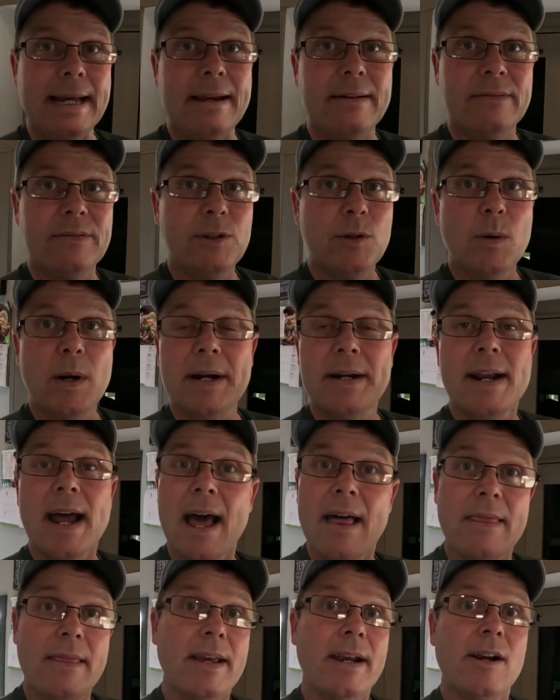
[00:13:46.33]
if you are
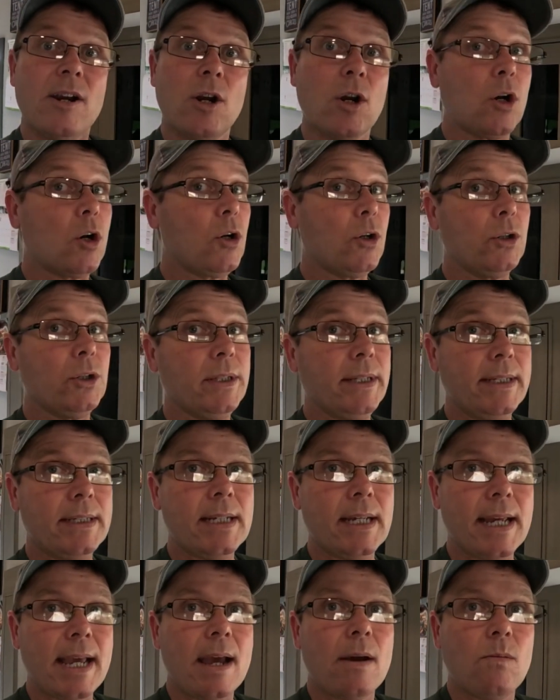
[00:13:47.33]
not there early
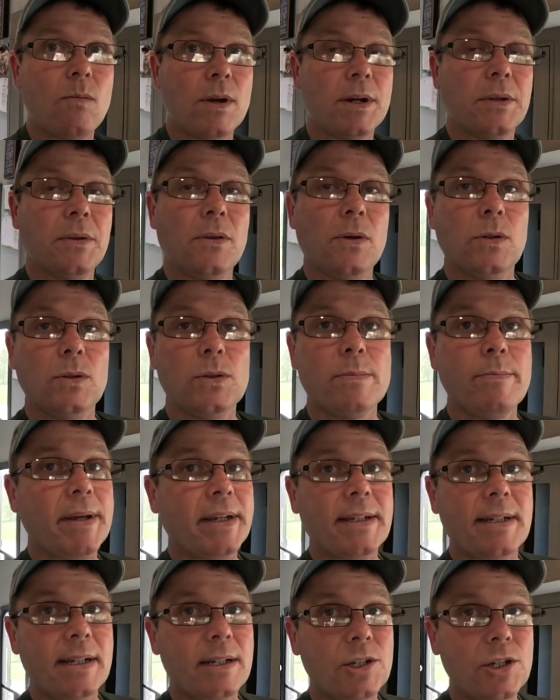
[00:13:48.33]
to get one of those
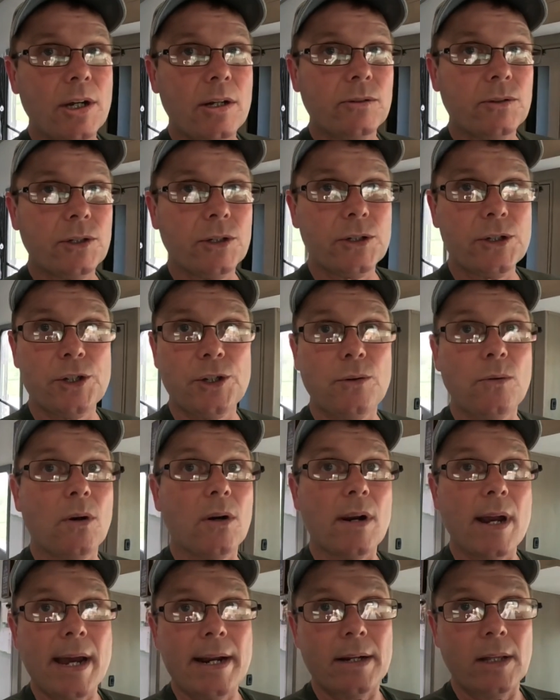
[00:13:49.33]
picnic shelters, you
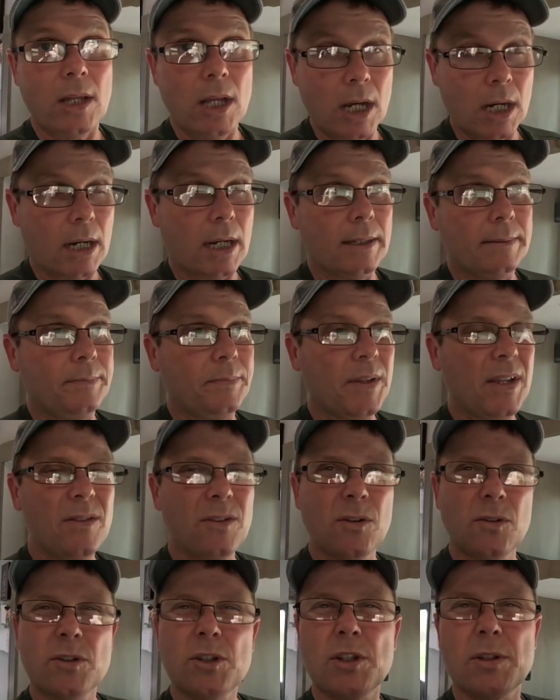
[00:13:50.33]
are out of luck. And
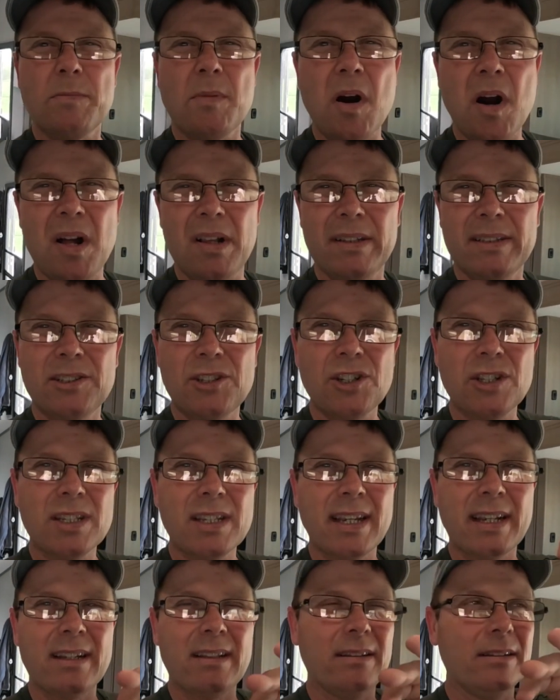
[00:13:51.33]
they're small. It's
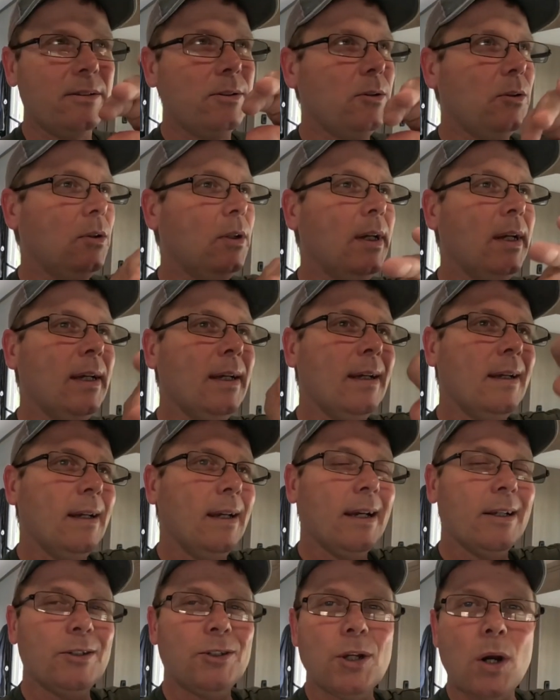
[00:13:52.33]
just like a little
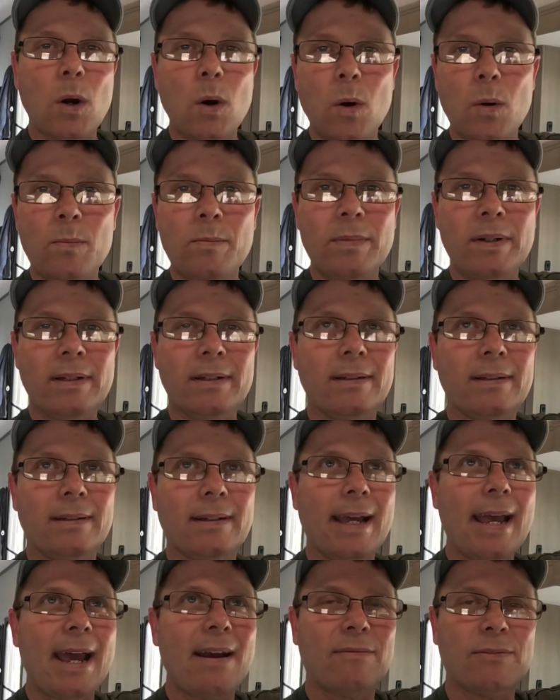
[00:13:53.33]
dome,
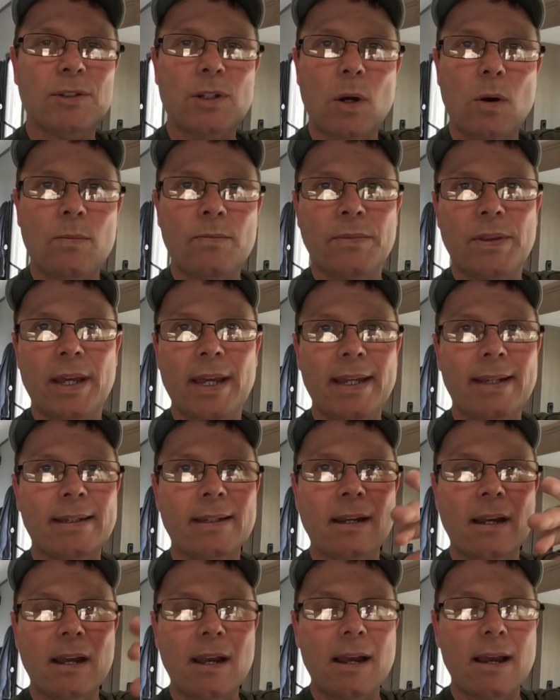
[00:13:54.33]
half dome
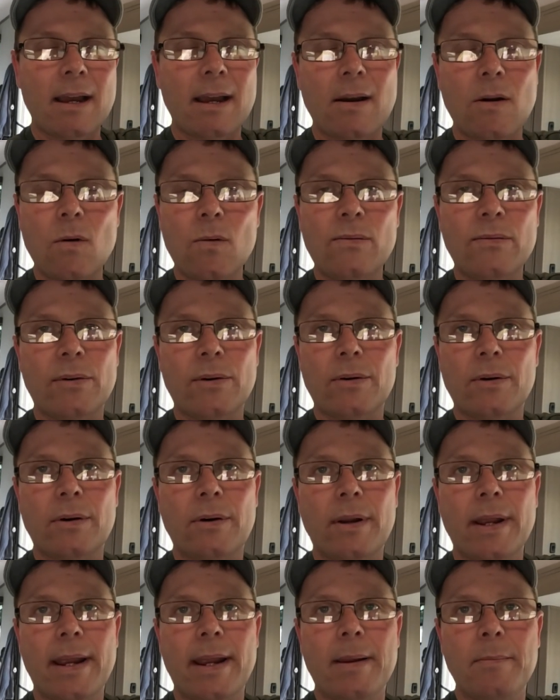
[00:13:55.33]
thing
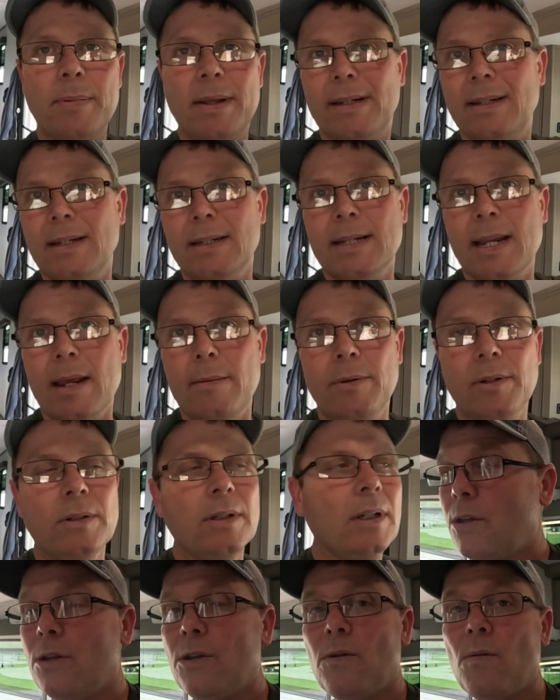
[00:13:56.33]
over a picnic table.
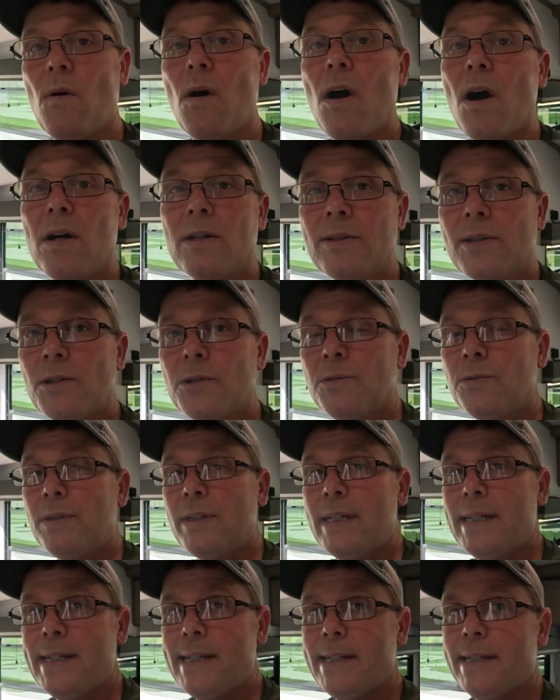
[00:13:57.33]
You also
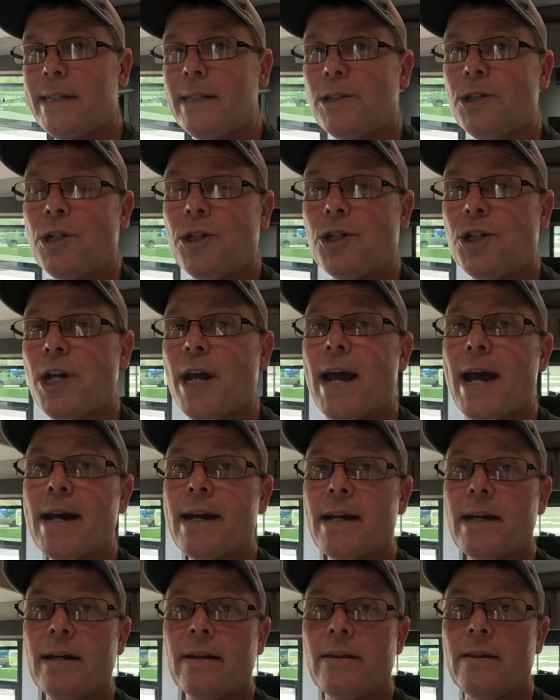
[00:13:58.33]
need to
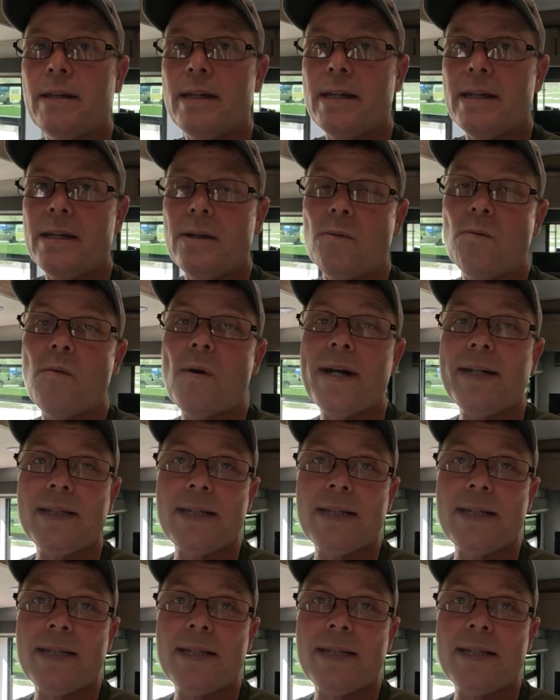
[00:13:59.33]
check the White